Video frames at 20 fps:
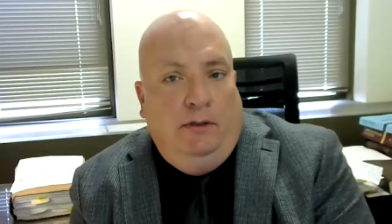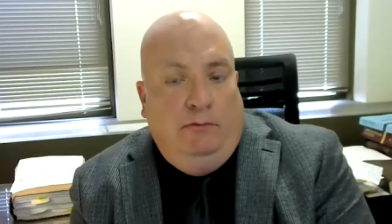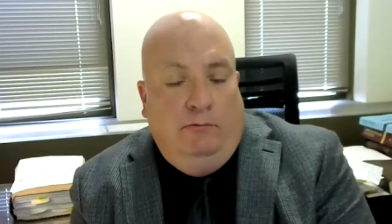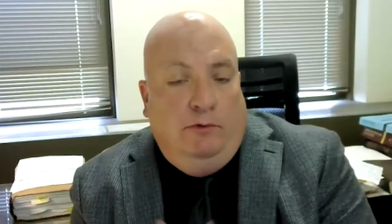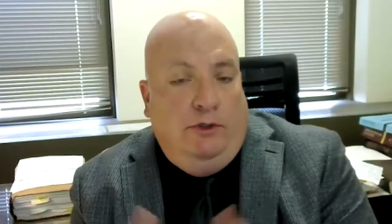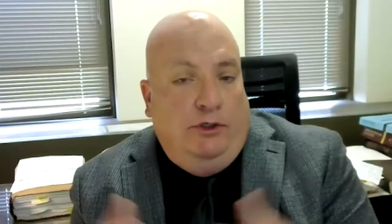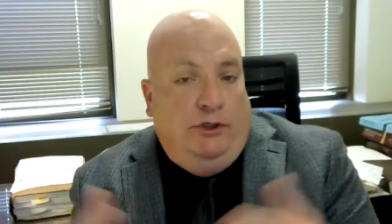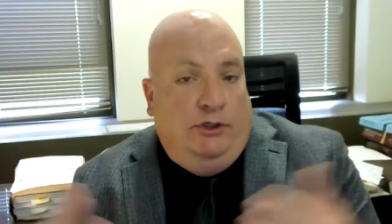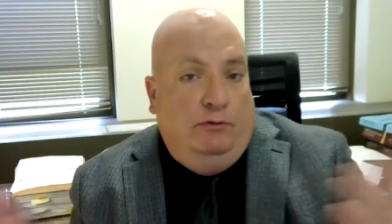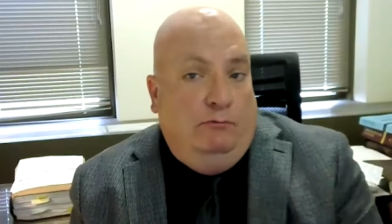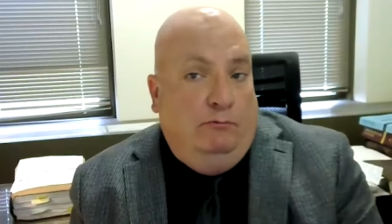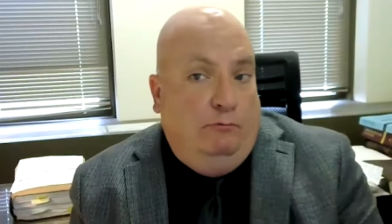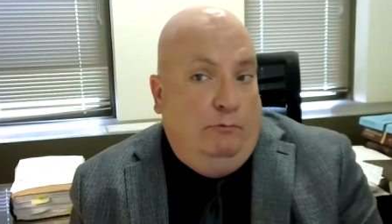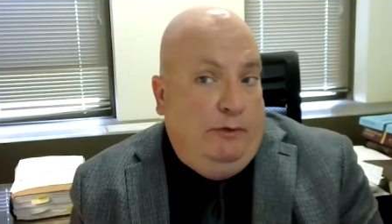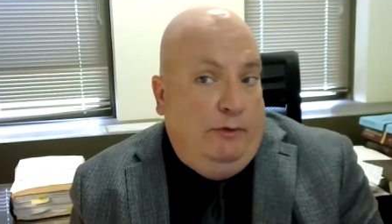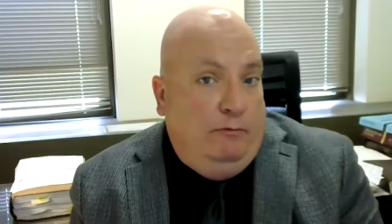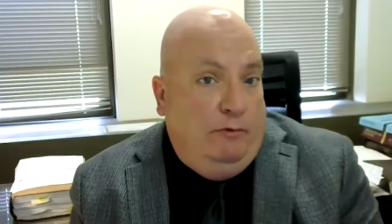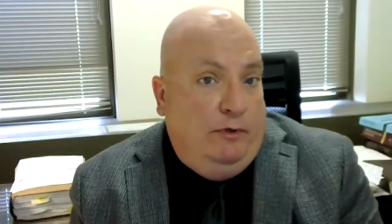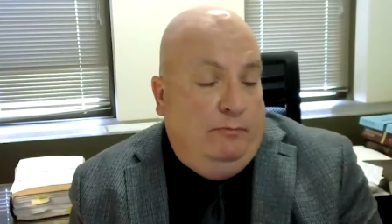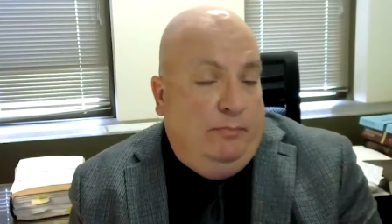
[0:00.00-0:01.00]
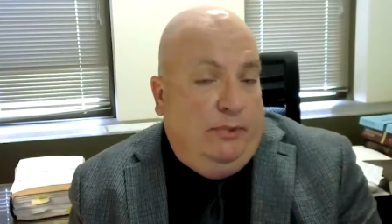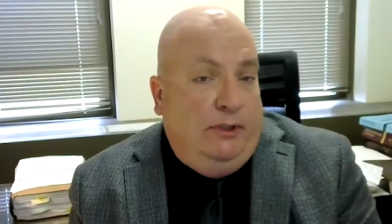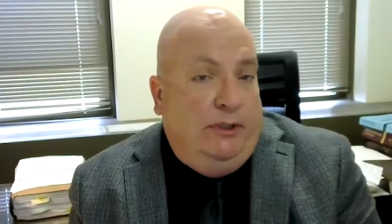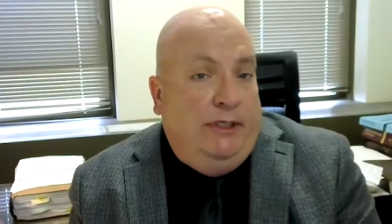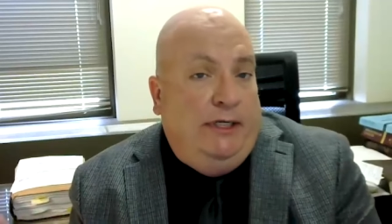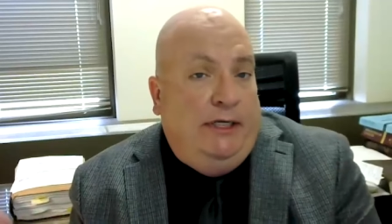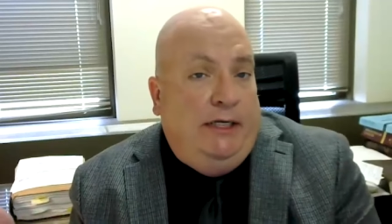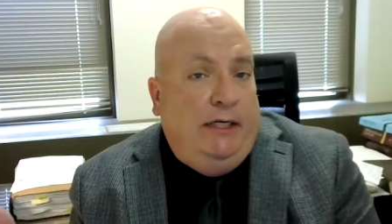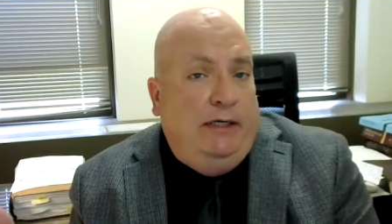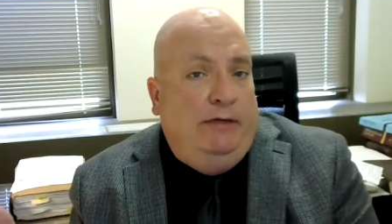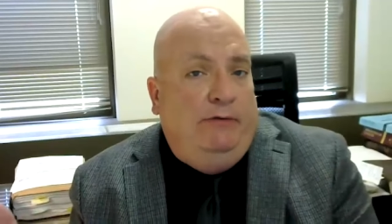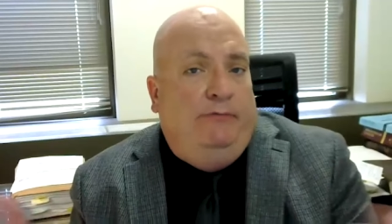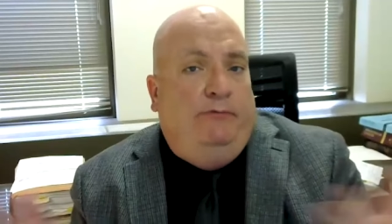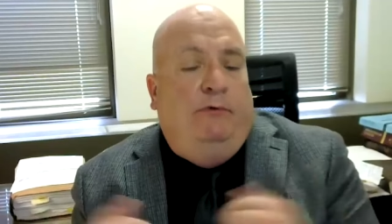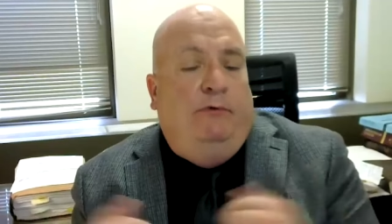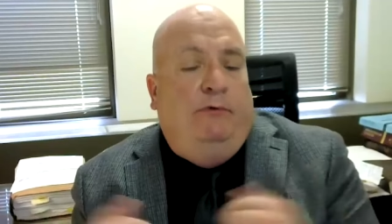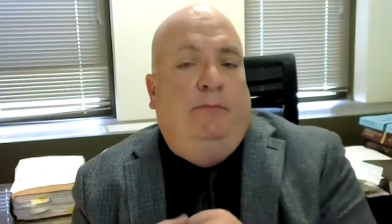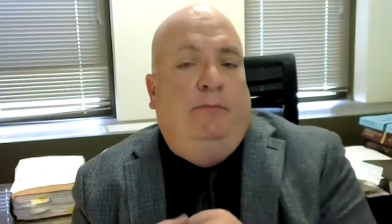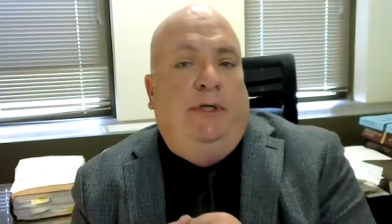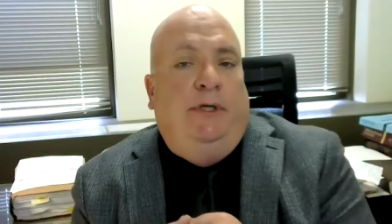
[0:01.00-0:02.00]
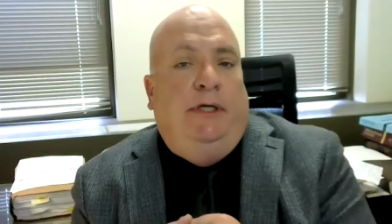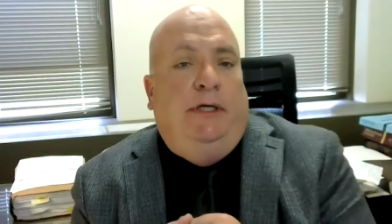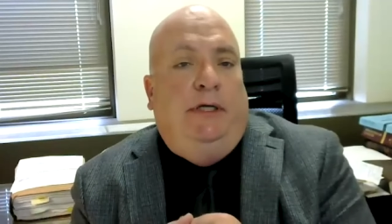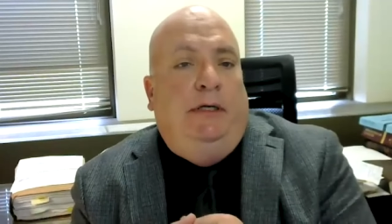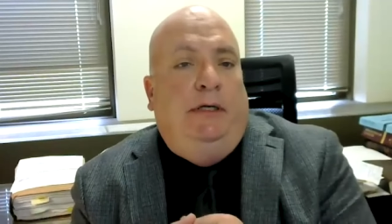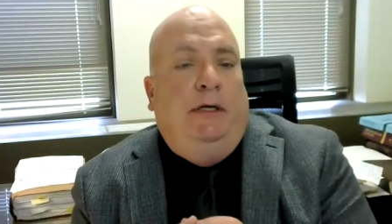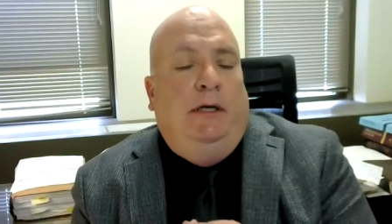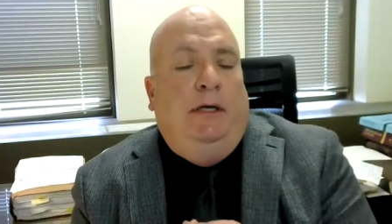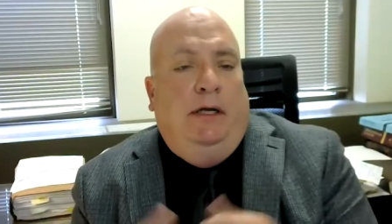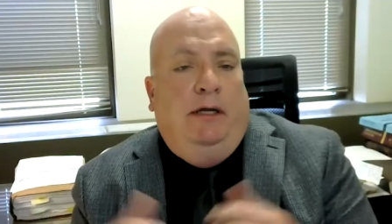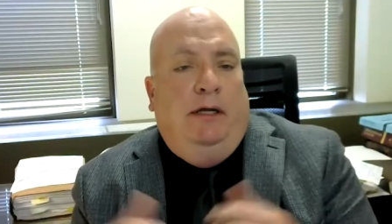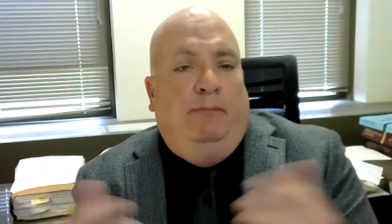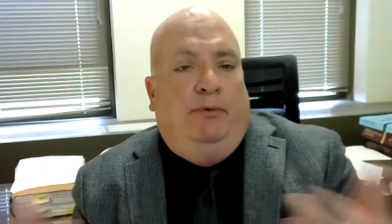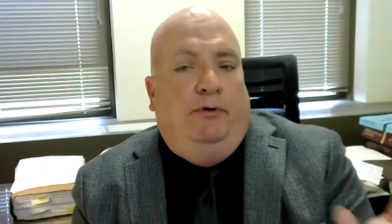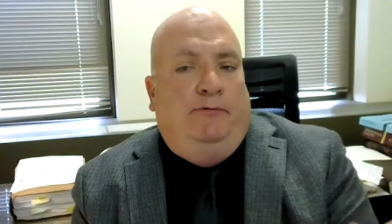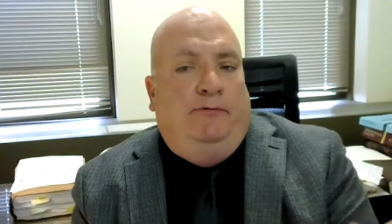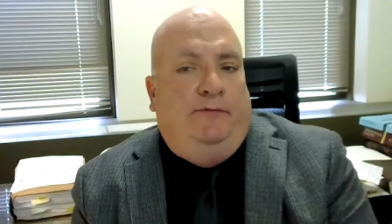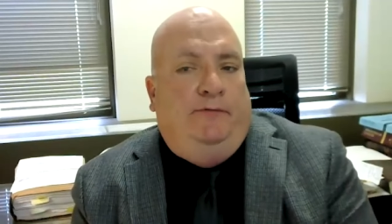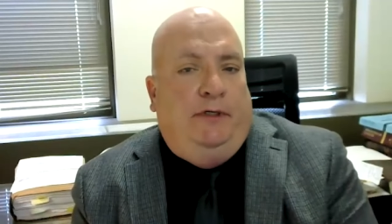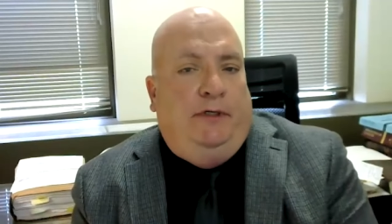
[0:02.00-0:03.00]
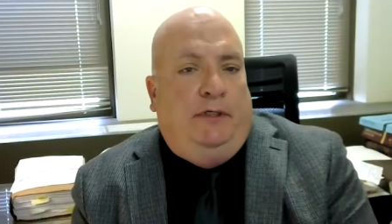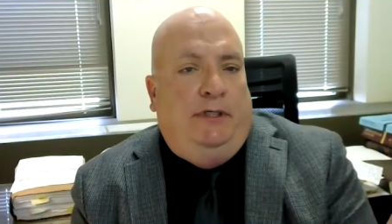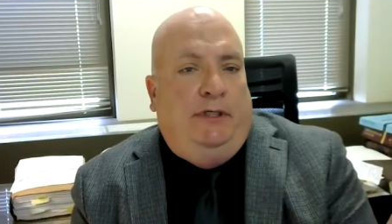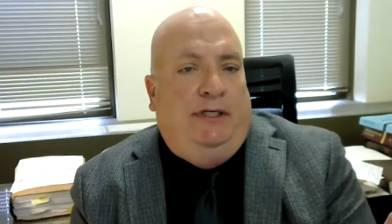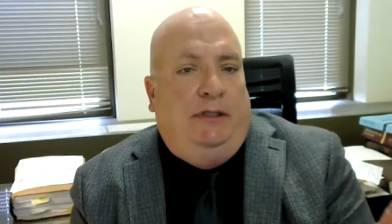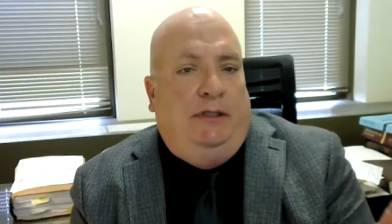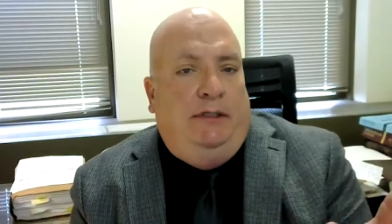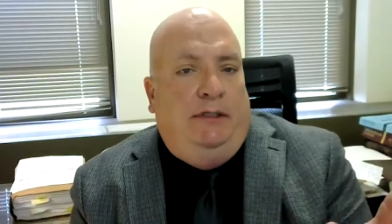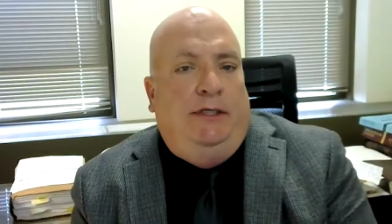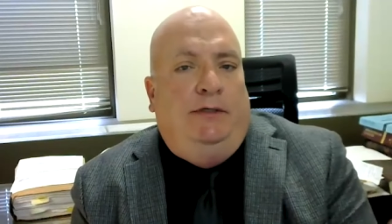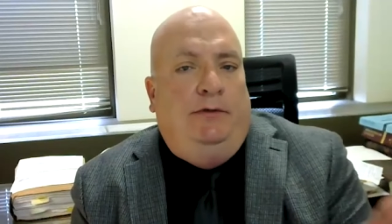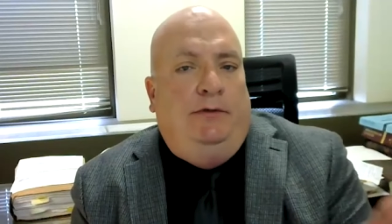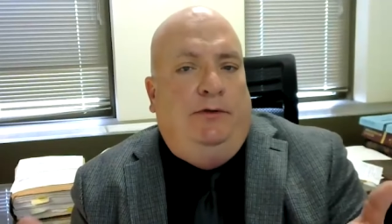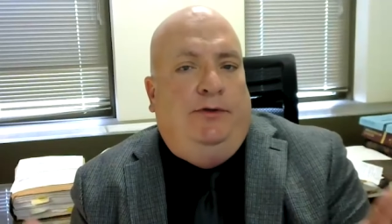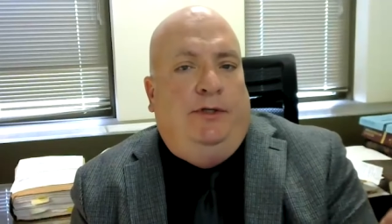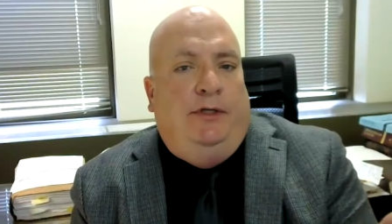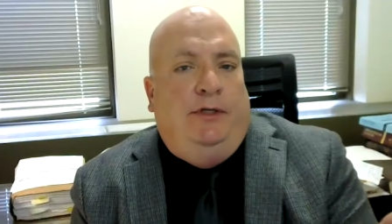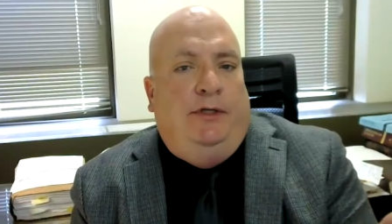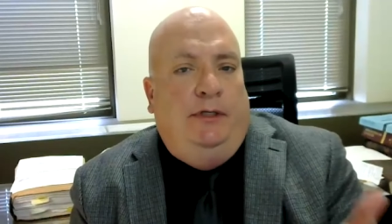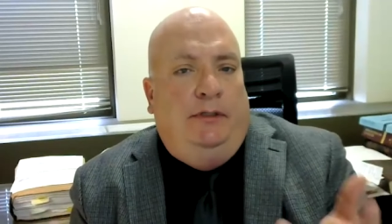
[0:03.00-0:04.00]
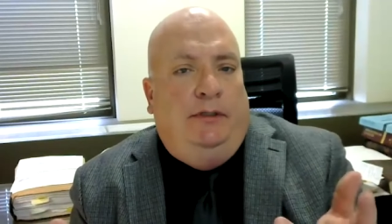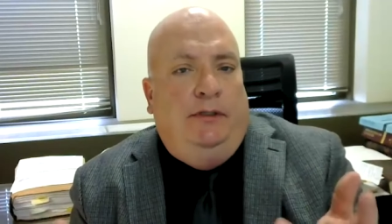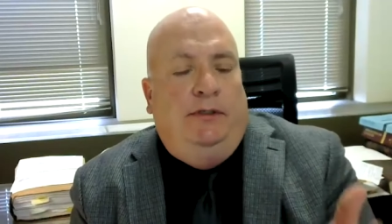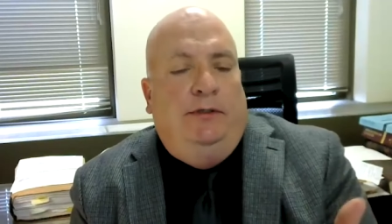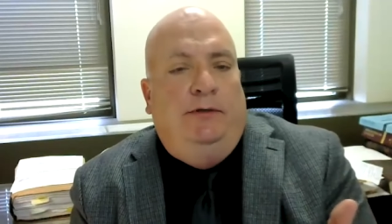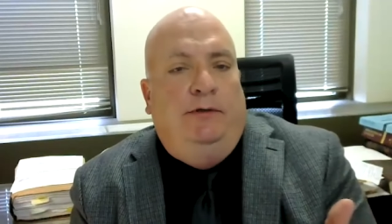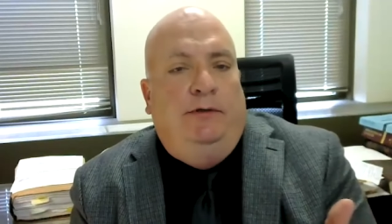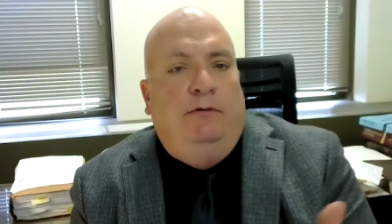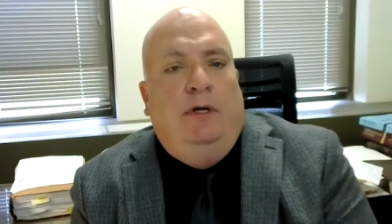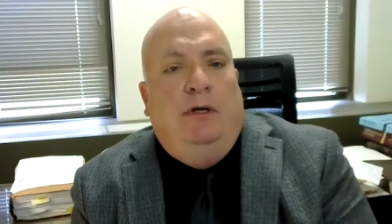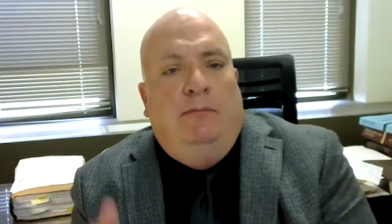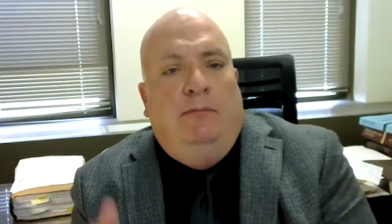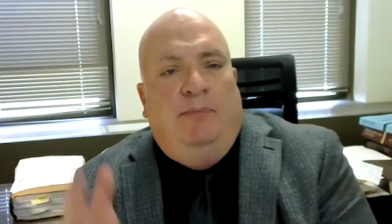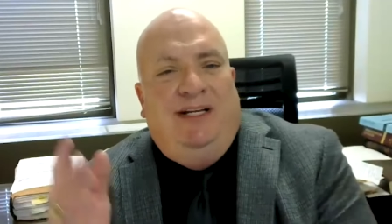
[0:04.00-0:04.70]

which we would believe would be a perfectly legal thing to do,